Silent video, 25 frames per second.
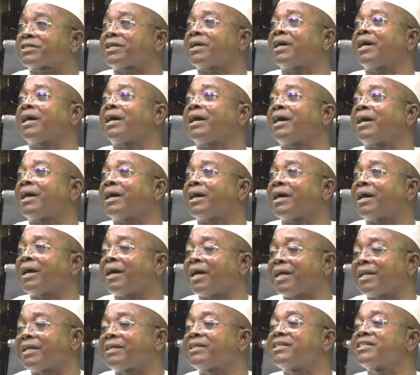
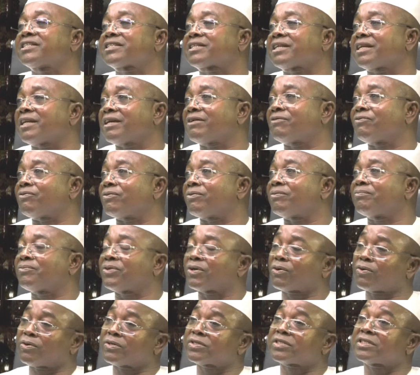at this level,
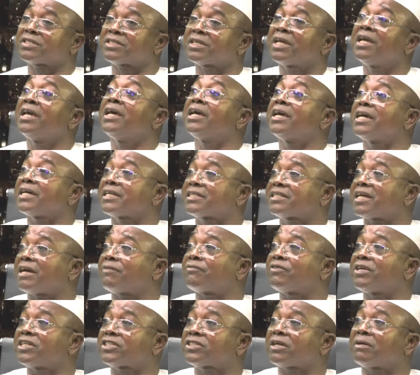because it's
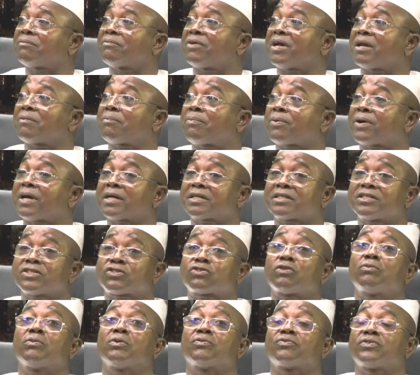examination malpractice,
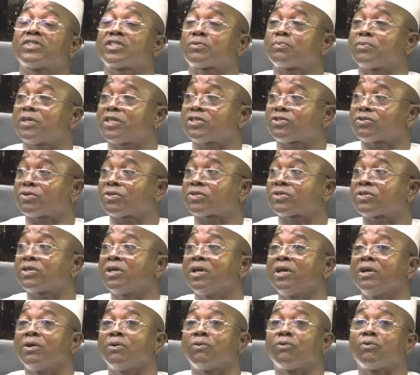some of these measures
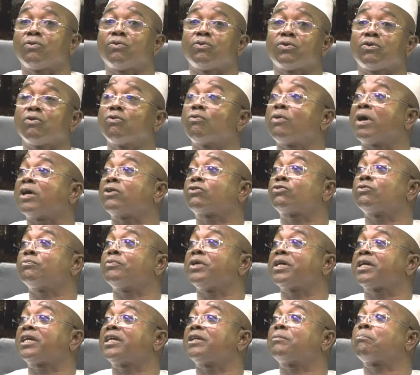we wouldn't want to
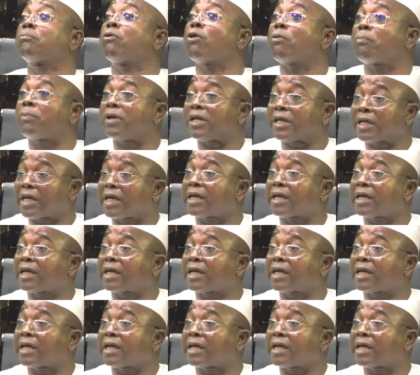make it public